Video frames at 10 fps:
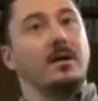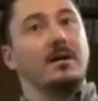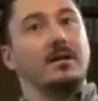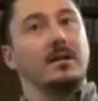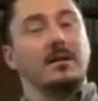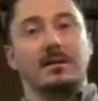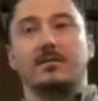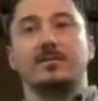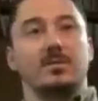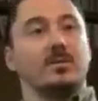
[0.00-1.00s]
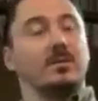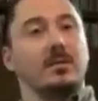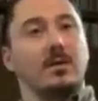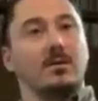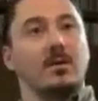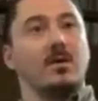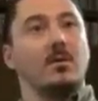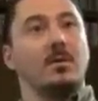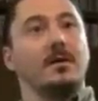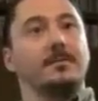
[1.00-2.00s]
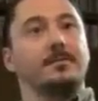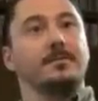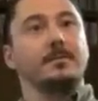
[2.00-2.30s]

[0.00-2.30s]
an individual in Oklahoma